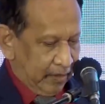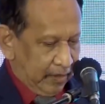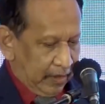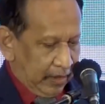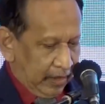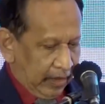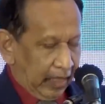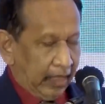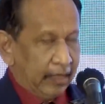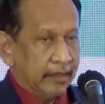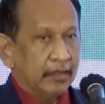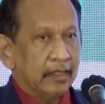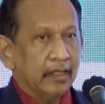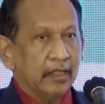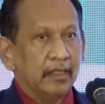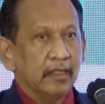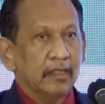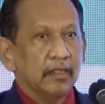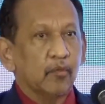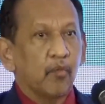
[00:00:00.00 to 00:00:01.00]
And
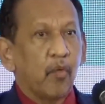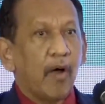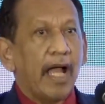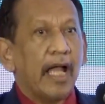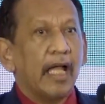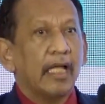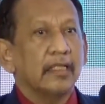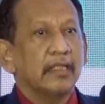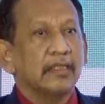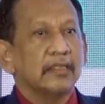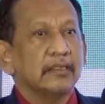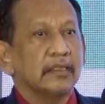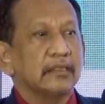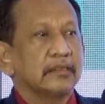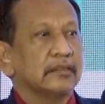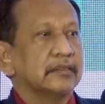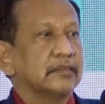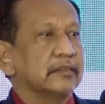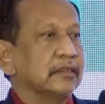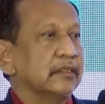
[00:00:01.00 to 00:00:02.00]
why this
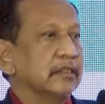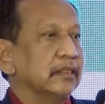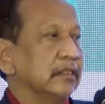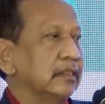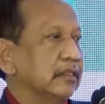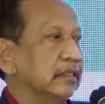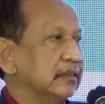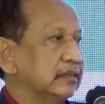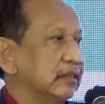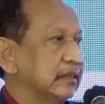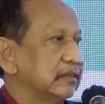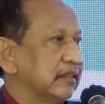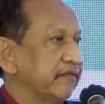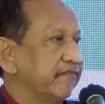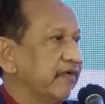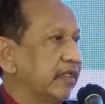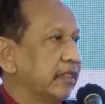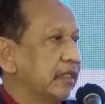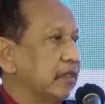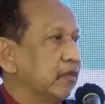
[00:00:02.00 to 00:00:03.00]
is a
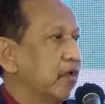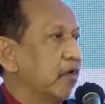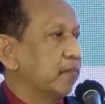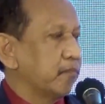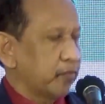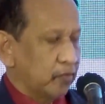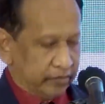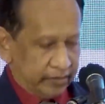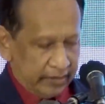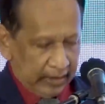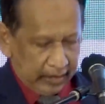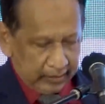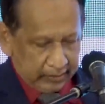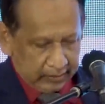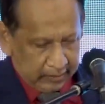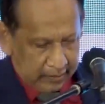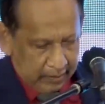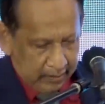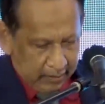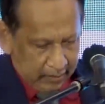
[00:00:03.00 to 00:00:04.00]
very long
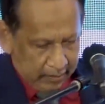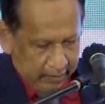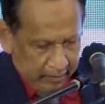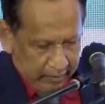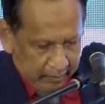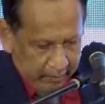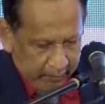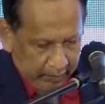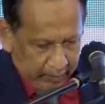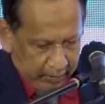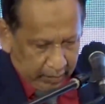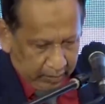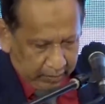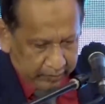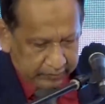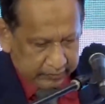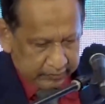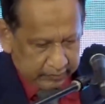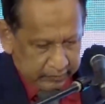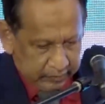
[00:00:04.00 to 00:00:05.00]
process?
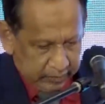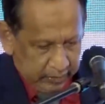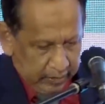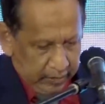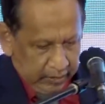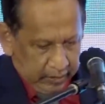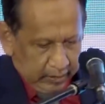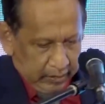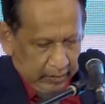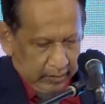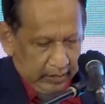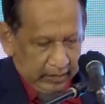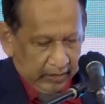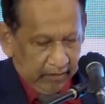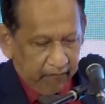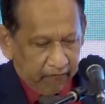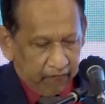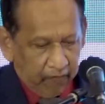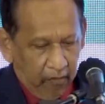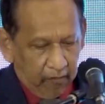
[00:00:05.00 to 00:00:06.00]
Because it
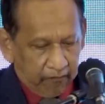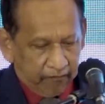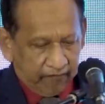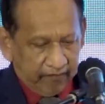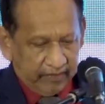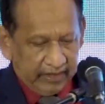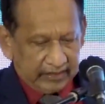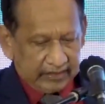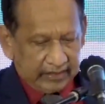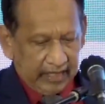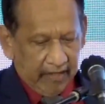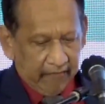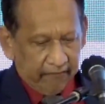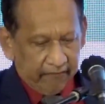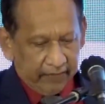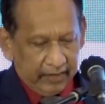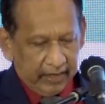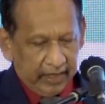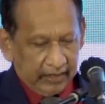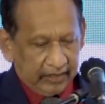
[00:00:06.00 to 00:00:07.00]
involves
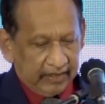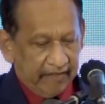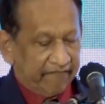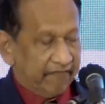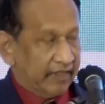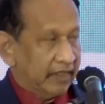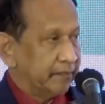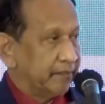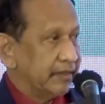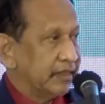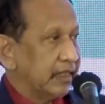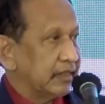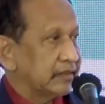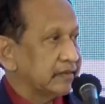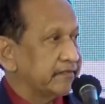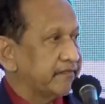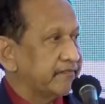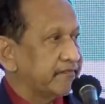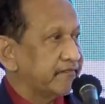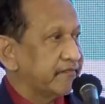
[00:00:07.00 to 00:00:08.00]
discovery and development
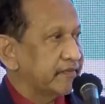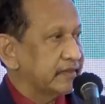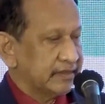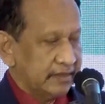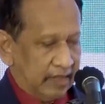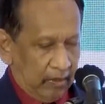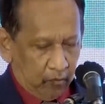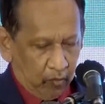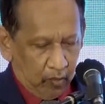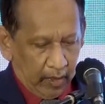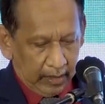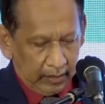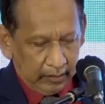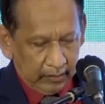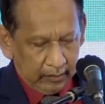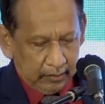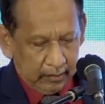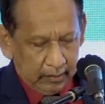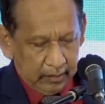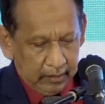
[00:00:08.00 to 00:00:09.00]
as step
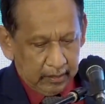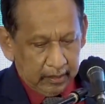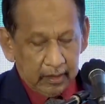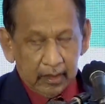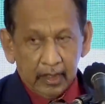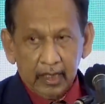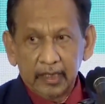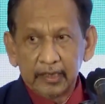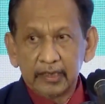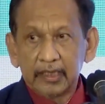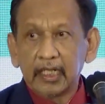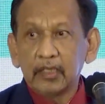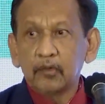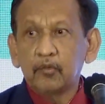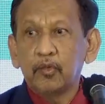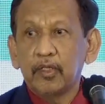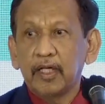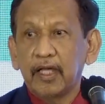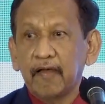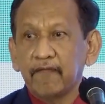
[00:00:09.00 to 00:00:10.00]
one, and
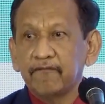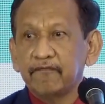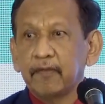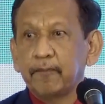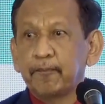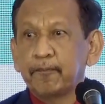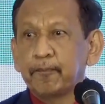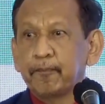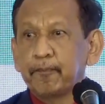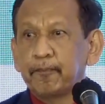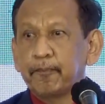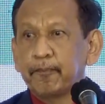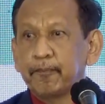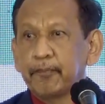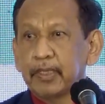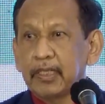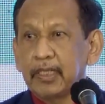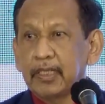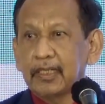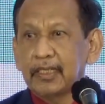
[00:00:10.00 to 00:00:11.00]
then we have the
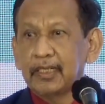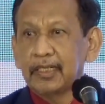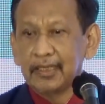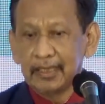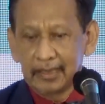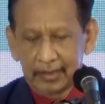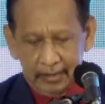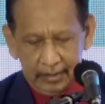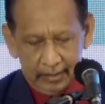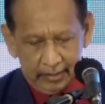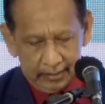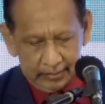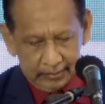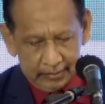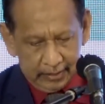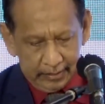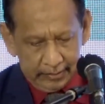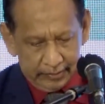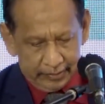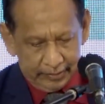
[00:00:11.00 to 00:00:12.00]
preclinical
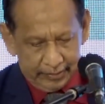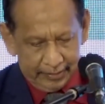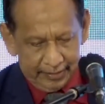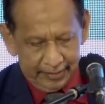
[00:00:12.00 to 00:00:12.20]
research,